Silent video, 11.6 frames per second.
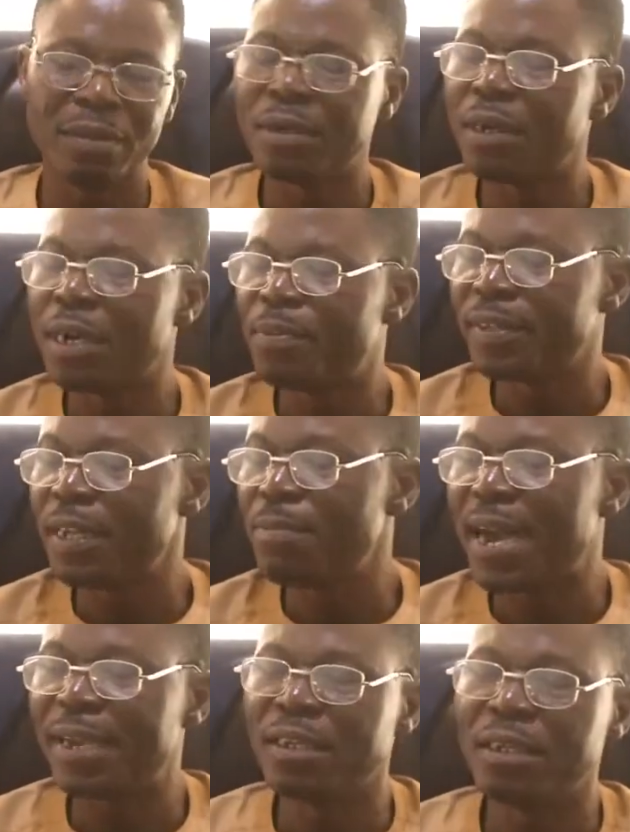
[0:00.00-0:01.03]
represented
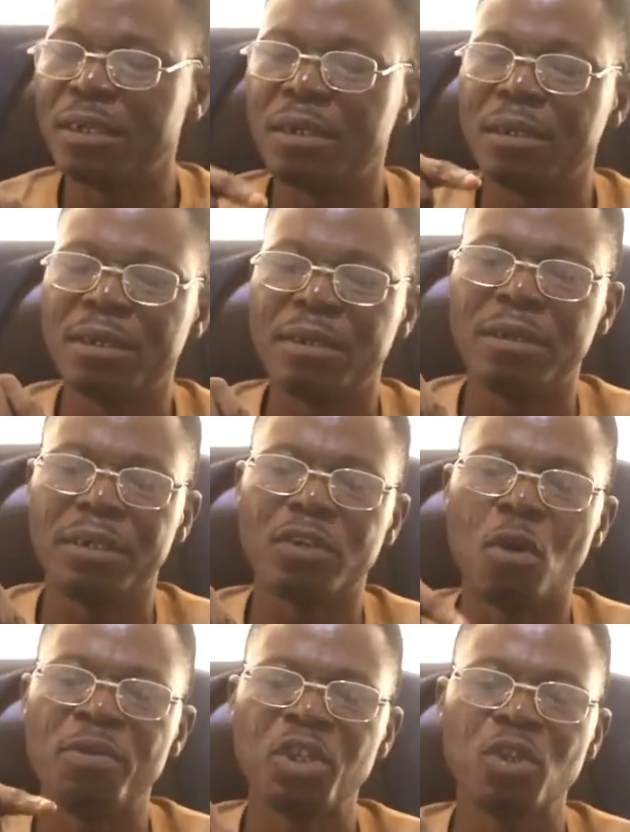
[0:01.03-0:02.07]
by the
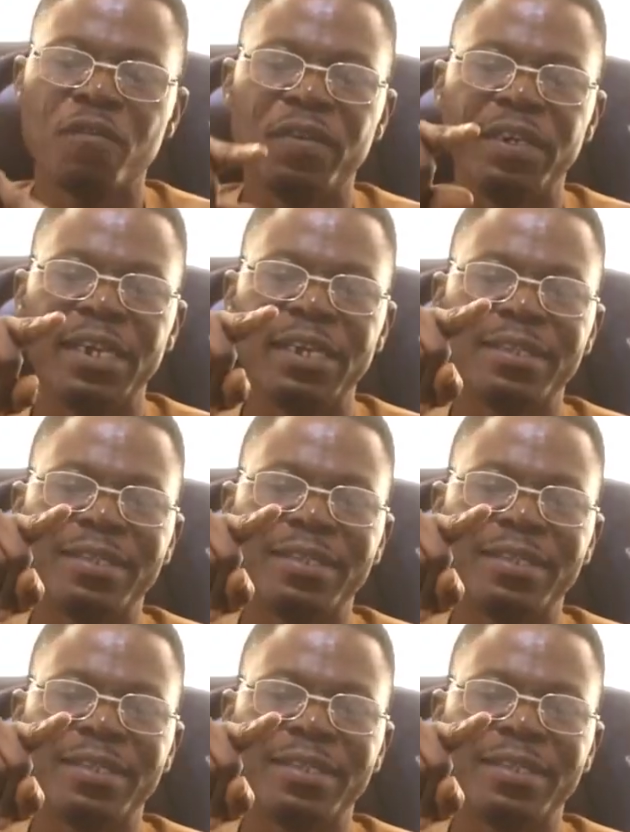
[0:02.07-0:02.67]
combination of the